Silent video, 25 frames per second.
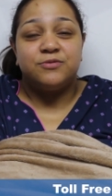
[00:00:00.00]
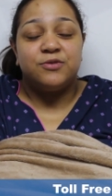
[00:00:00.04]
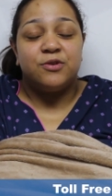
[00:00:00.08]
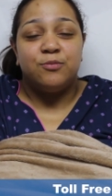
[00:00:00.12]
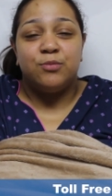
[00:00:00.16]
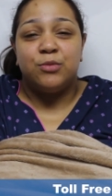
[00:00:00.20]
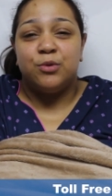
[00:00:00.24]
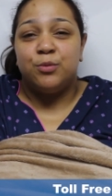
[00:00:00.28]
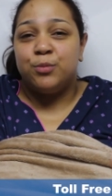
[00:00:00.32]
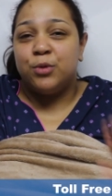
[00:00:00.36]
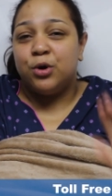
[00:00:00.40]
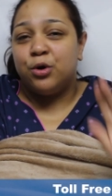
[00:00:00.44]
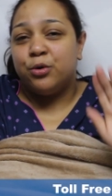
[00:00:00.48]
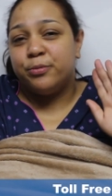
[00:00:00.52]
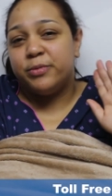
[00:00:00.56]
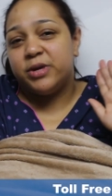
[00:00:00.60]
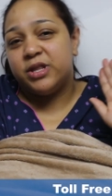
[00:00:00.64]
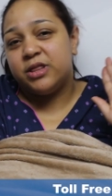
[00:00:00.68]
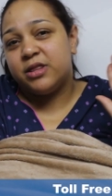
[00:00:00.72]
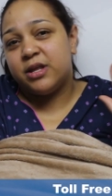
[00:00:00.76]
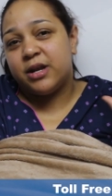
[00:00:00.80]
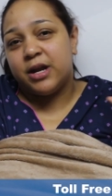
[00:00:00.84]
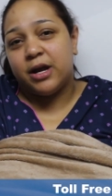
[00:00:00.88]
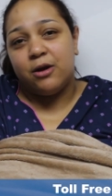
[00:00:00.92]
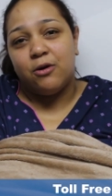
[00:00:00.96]
from the
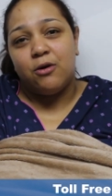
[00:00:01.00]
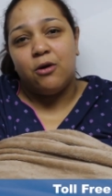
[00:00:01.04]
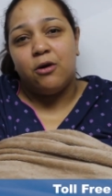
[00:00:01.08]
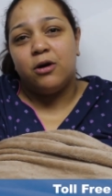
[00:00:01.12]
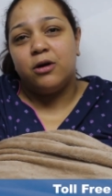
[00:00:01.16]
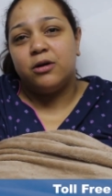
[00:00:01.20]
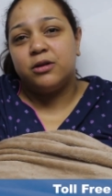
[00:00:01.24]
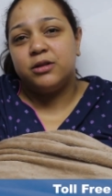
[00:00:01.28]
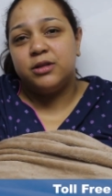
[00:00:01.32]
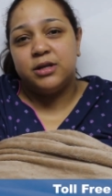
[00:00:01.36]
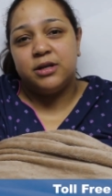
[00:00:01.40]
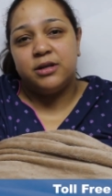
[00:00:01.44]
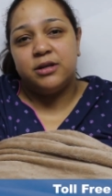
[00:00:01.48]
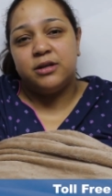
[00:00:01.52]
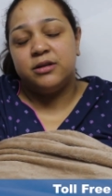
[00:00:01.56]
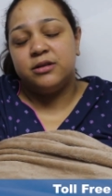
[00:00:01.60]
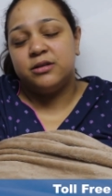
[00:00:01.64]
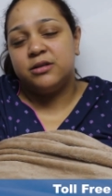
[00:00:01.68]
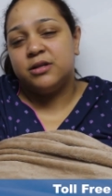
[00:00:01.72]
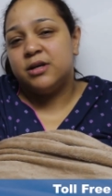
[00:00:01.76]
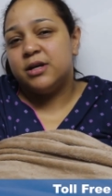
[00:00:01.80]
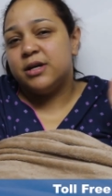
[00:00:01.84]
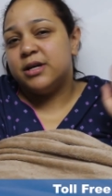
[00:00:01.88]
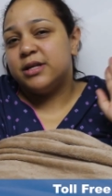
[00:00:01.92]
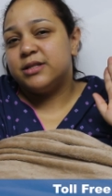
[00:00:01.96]
moment that I called
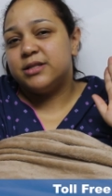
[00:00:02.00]
in